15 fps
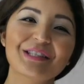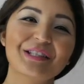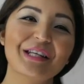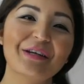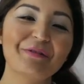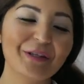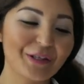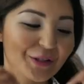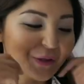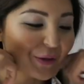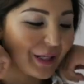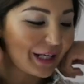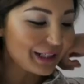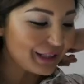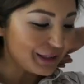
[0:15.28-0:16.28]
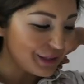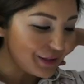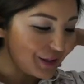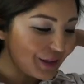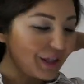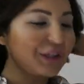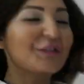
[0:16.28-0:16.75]
Today we're doing another
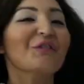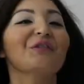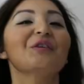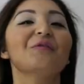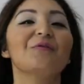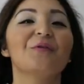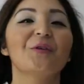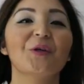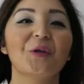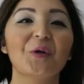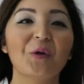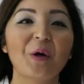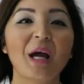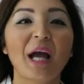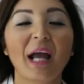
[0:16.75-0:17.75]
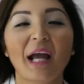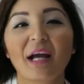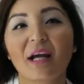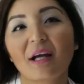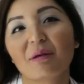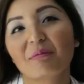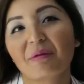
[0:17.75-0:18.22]
sneaker review,
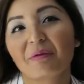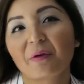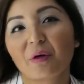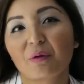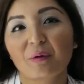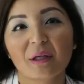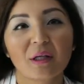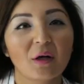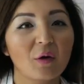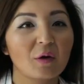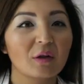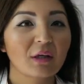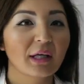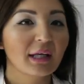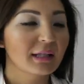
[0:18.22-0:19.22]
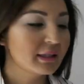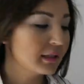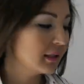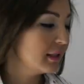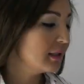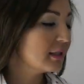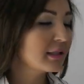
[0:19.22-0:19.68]
and before we go and look at
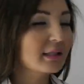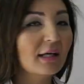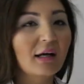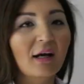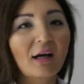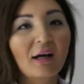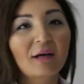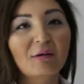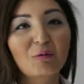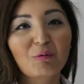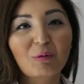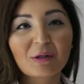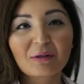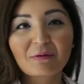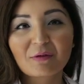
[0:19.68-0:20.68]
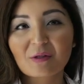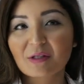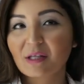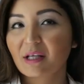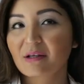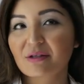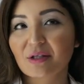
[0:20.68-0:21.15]
these wonderful
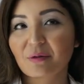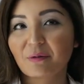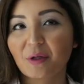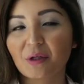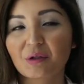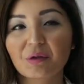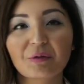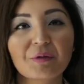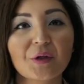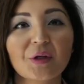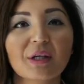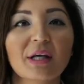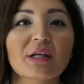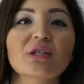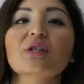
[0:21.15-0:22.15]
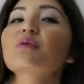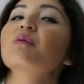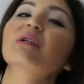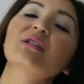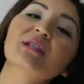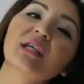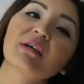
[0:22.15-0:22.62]
sneakers that we are reviewing, I just
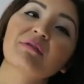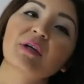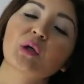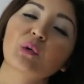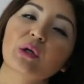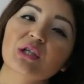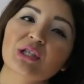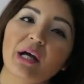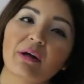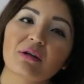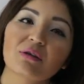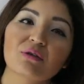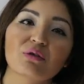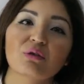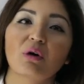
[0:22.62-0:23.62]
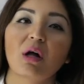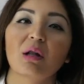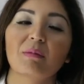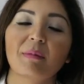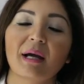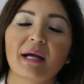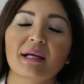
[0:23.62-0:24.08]
wanted to give a quick shout out to
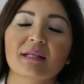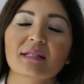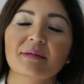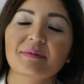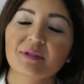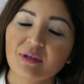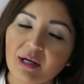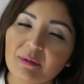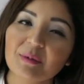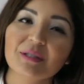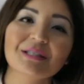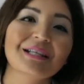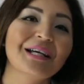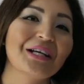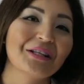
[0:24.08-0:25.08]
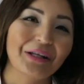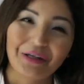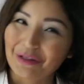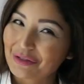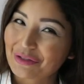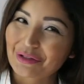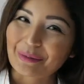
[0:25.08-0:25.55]
all my subscribers.
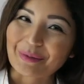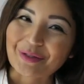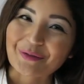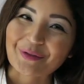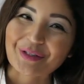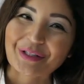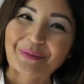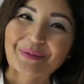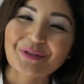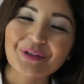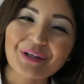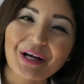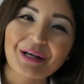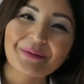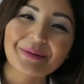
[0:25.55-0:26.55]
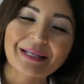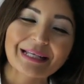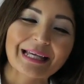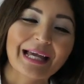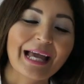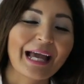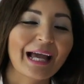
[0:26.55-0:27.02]
Thank you so much for subscribing.